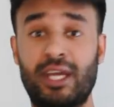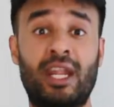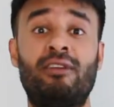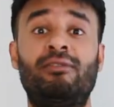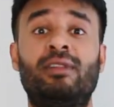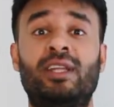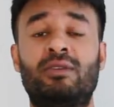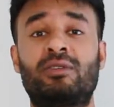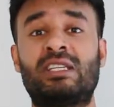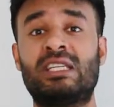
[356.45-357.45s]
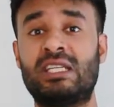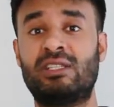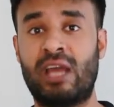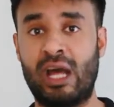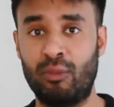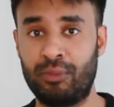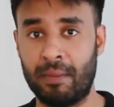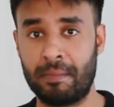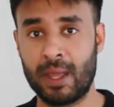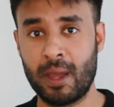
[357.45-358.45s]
and I felt that there was a need to help them.